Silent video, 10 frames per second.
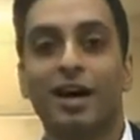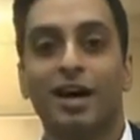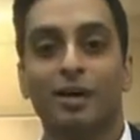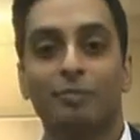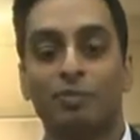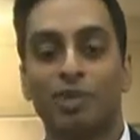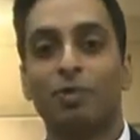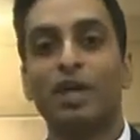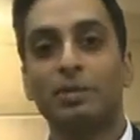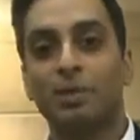The
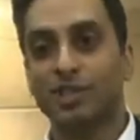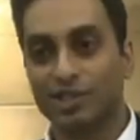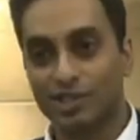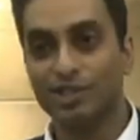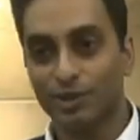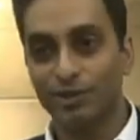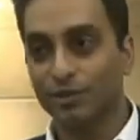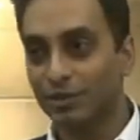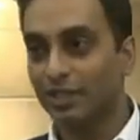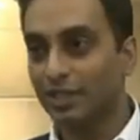Brady Bunch
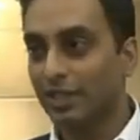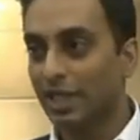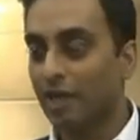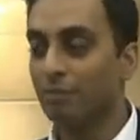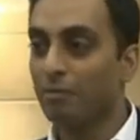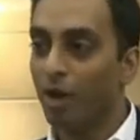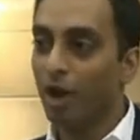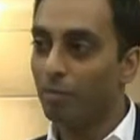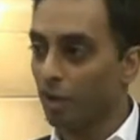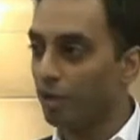tune, and my
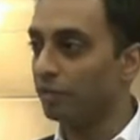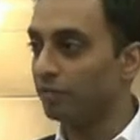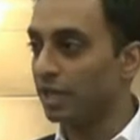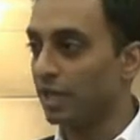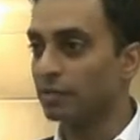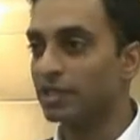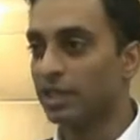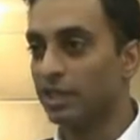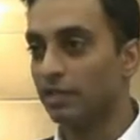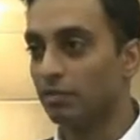mom heard me and I was
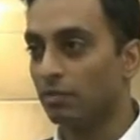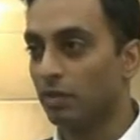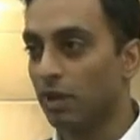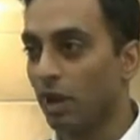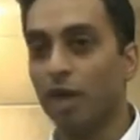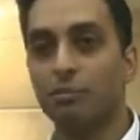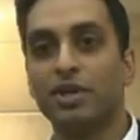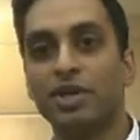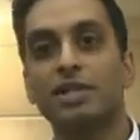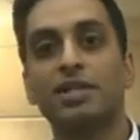singing on
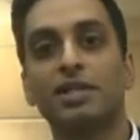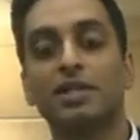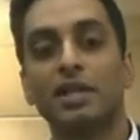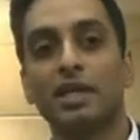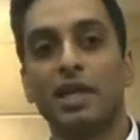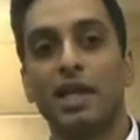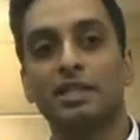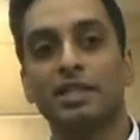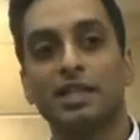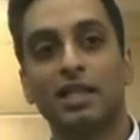pitch, and
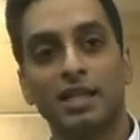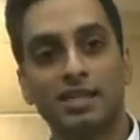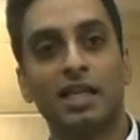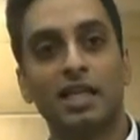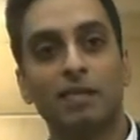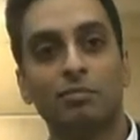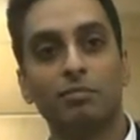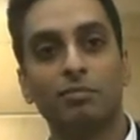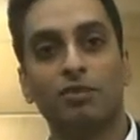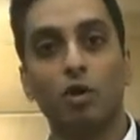she said, let's get him
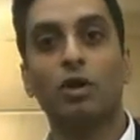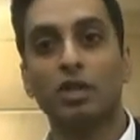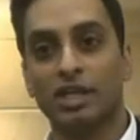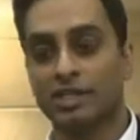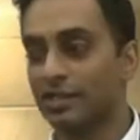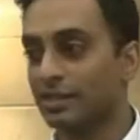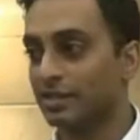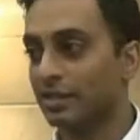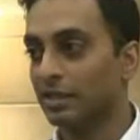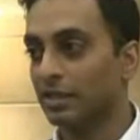vocal lessons.